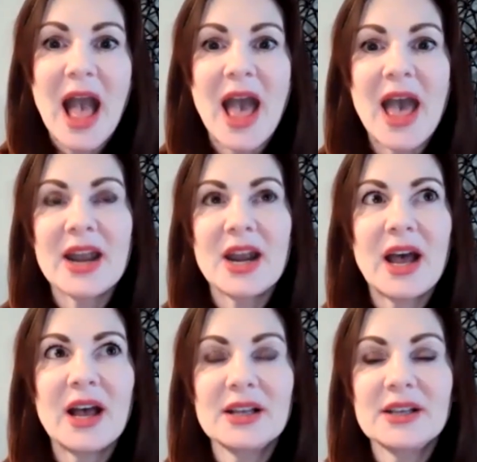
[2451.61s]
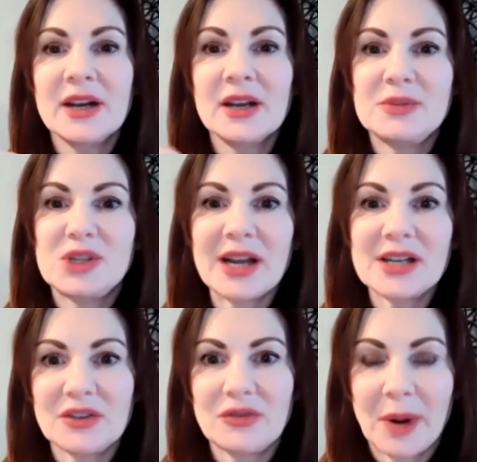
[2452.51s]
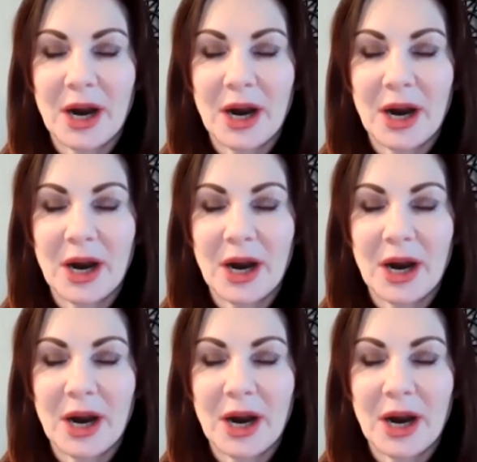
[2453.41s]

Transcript: and an objective